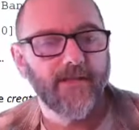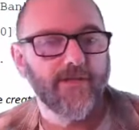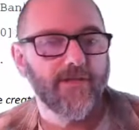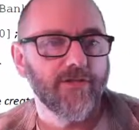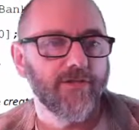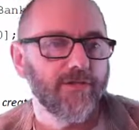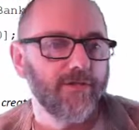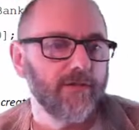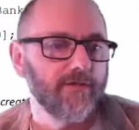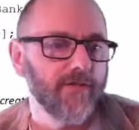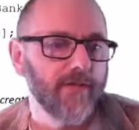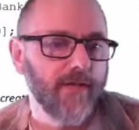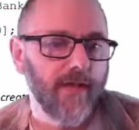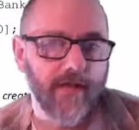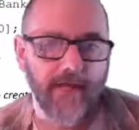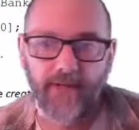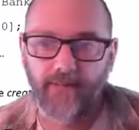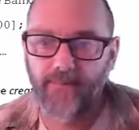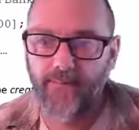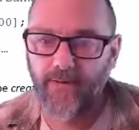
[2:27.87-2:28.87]
section 2 of the
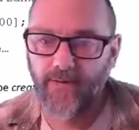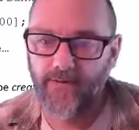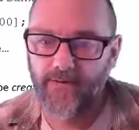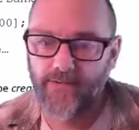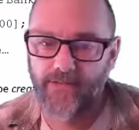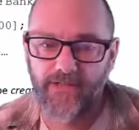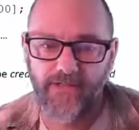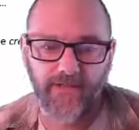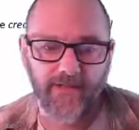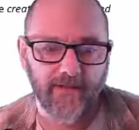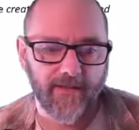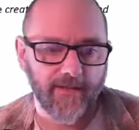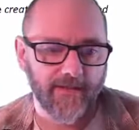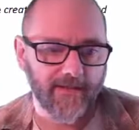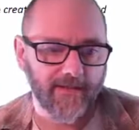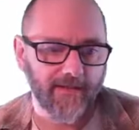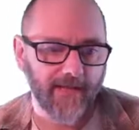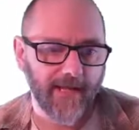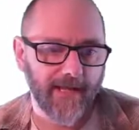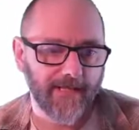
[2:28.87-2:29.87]
guide, part G. I
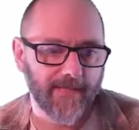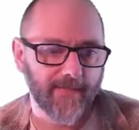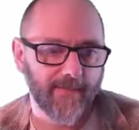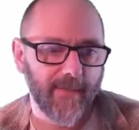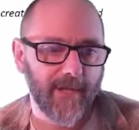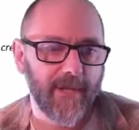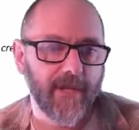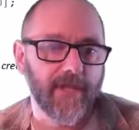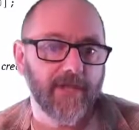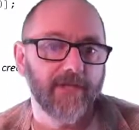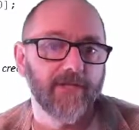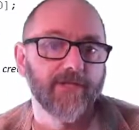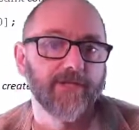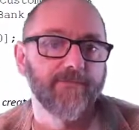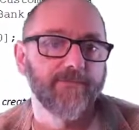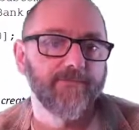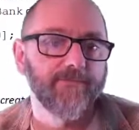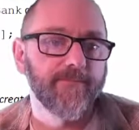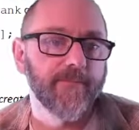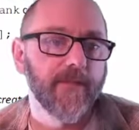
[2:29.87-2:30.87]
think it's the last
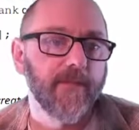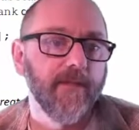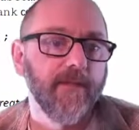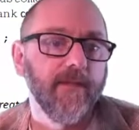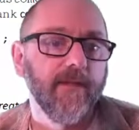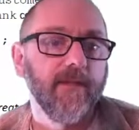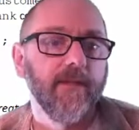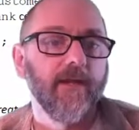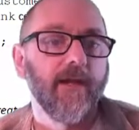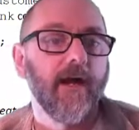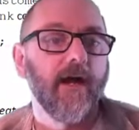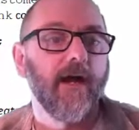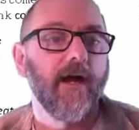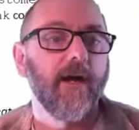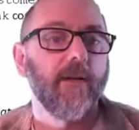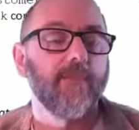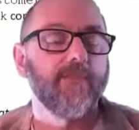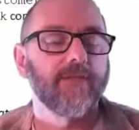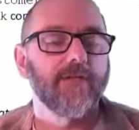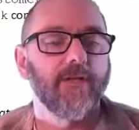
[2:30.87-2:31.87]
page.
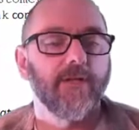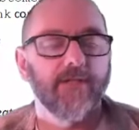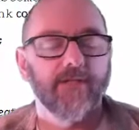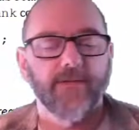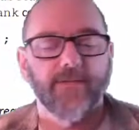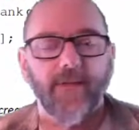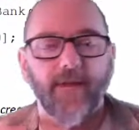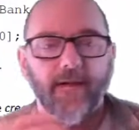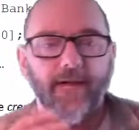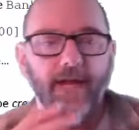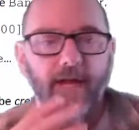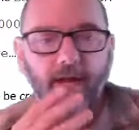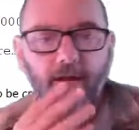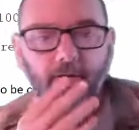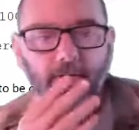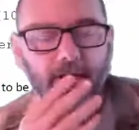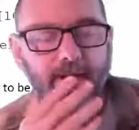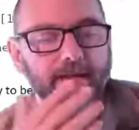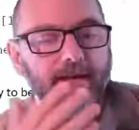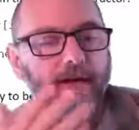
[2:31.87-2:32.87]
Talks about
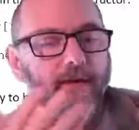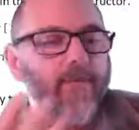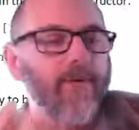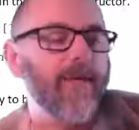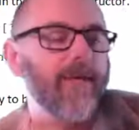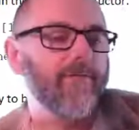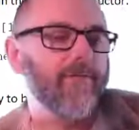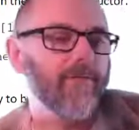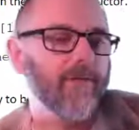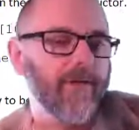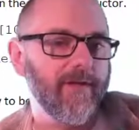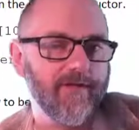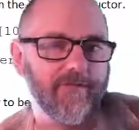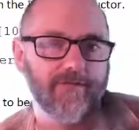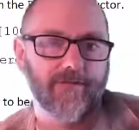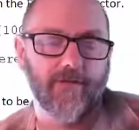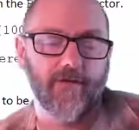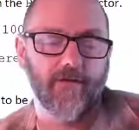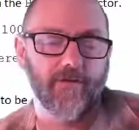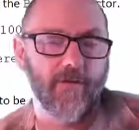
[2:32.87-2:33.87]
how, okay, now we have
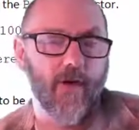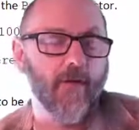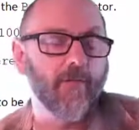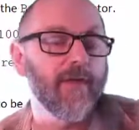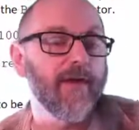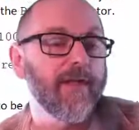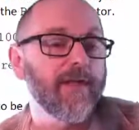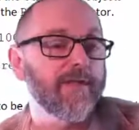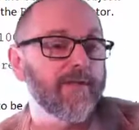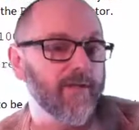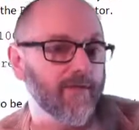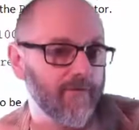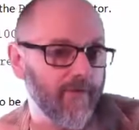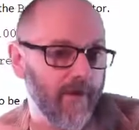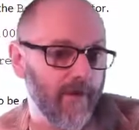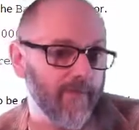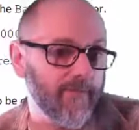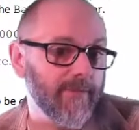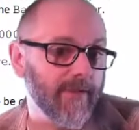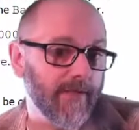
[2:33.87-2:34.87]
arrays
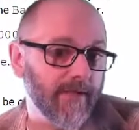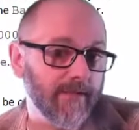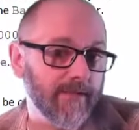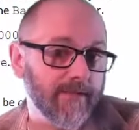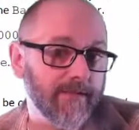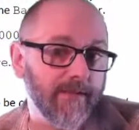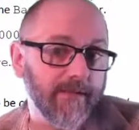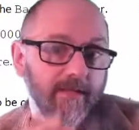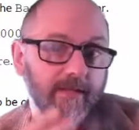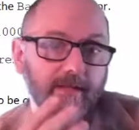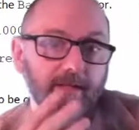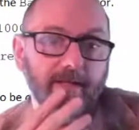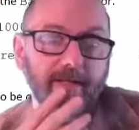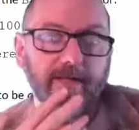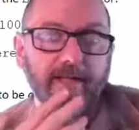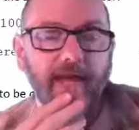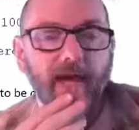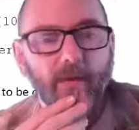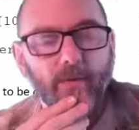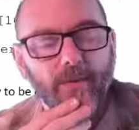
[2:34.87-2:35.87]
of objects.
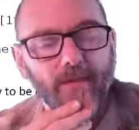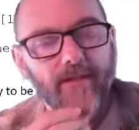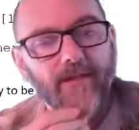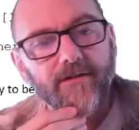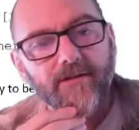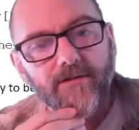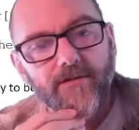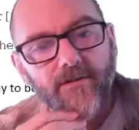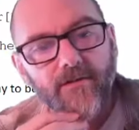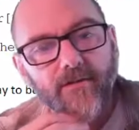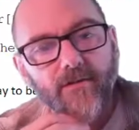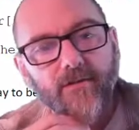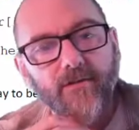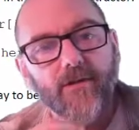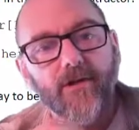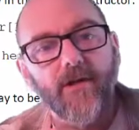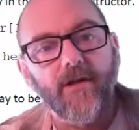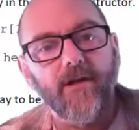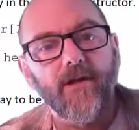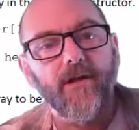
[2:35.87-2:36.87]
Now we can
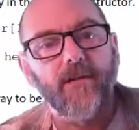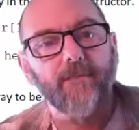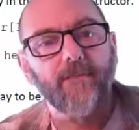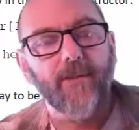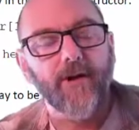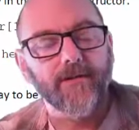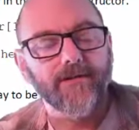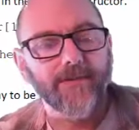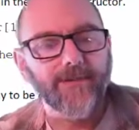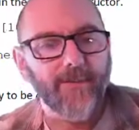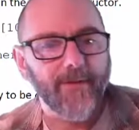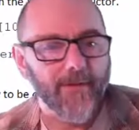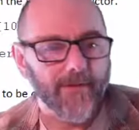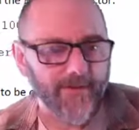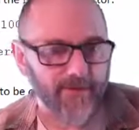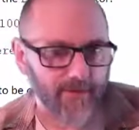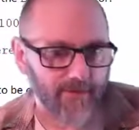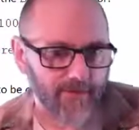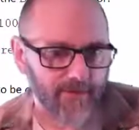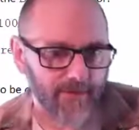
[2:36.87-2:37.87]
do
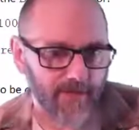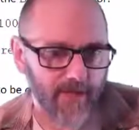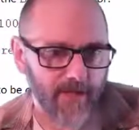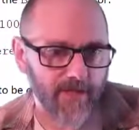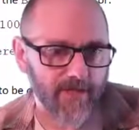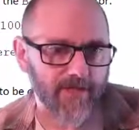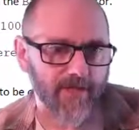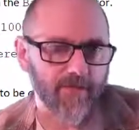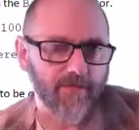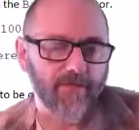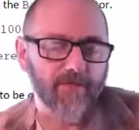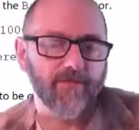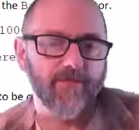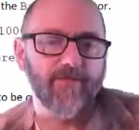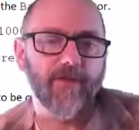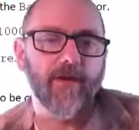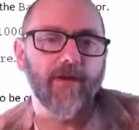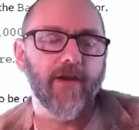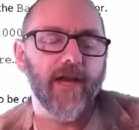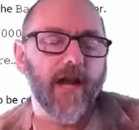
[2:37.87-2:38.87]
multiple association with
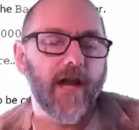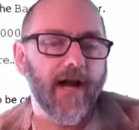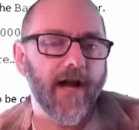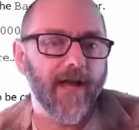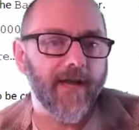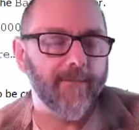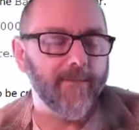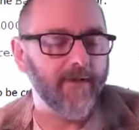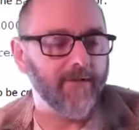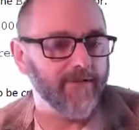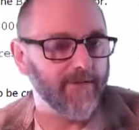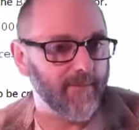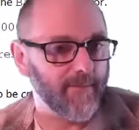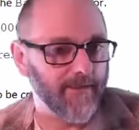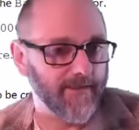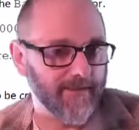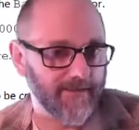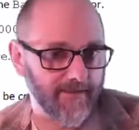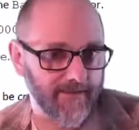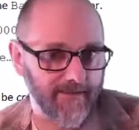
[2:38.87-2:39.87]
very high
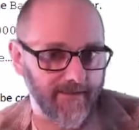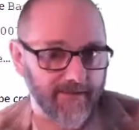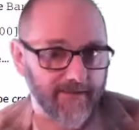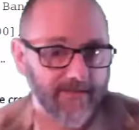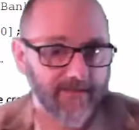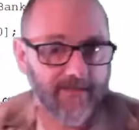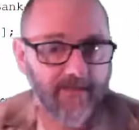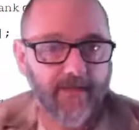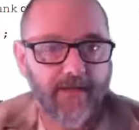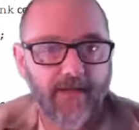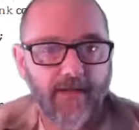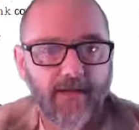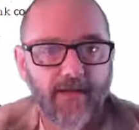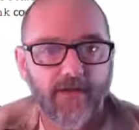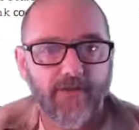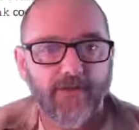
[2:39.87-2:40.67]
multiplicities.